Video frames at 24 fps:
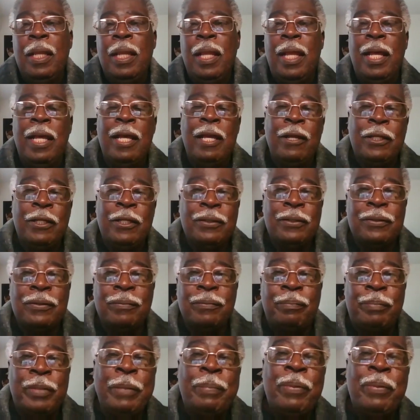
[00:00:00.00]
And
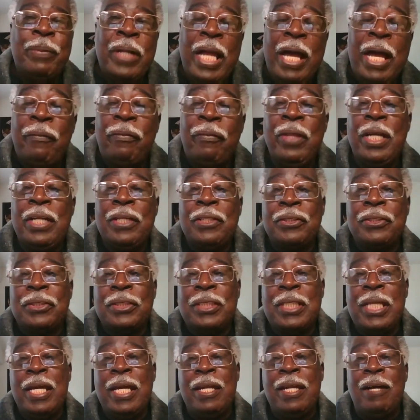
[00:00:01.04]
people have to
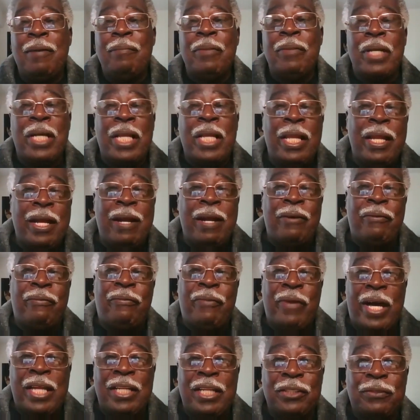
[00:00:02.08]
understand, I'm gonna
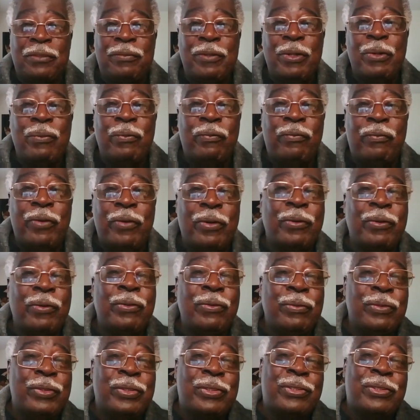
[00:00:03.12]
clarify this for
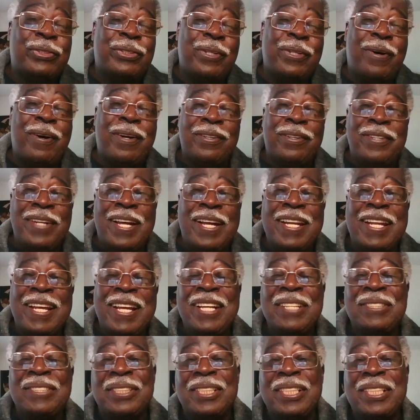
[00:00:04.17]
you start trying to
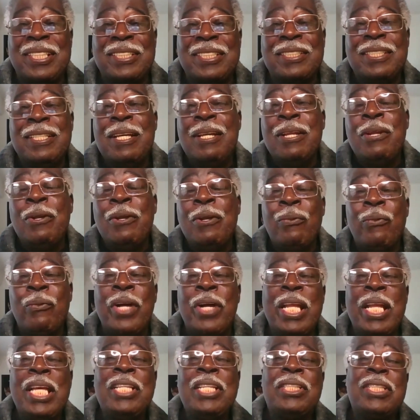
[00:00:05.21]
answer this.
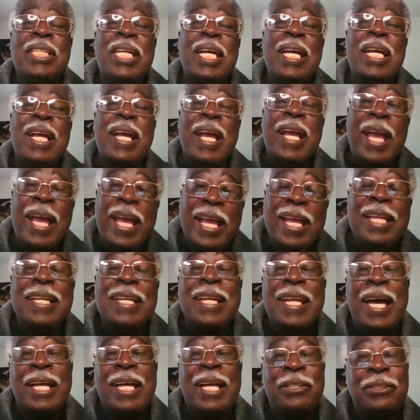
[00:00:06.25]
When he say hate
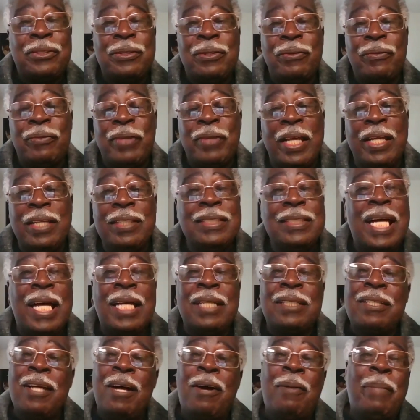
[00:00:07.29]
not your, he's
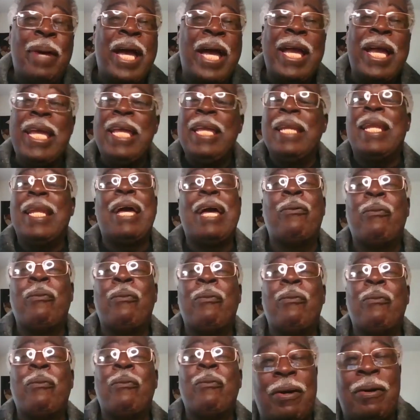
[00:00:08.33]
not talking about hate like
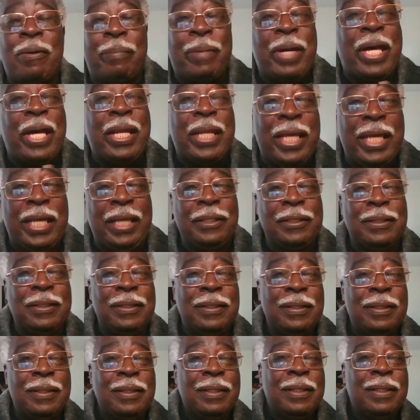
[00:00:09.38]
we talk about hate.
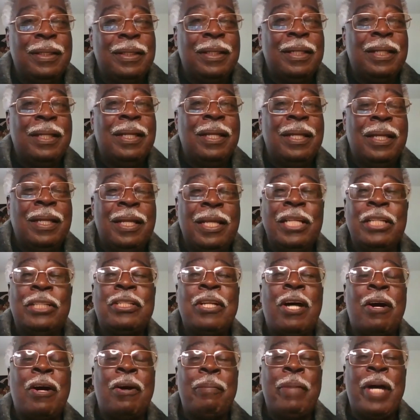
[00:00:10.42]
He
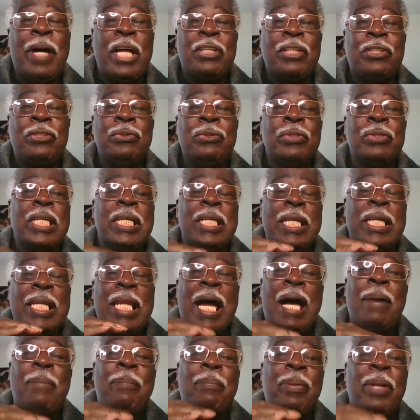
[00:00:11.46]
talking about you
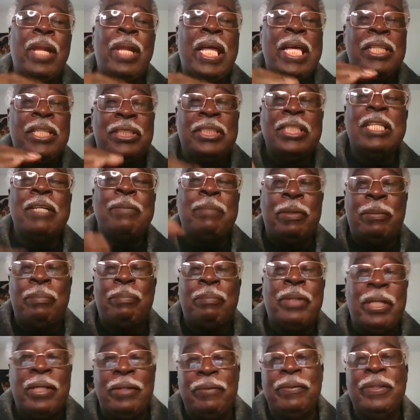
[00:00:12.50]
cannot place them
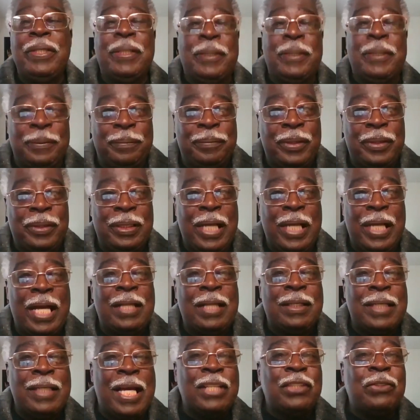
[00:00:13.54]
above him.
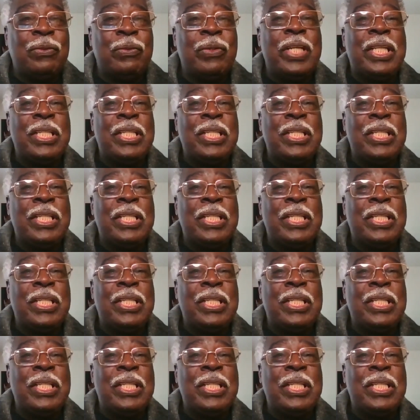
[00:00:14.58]
That's what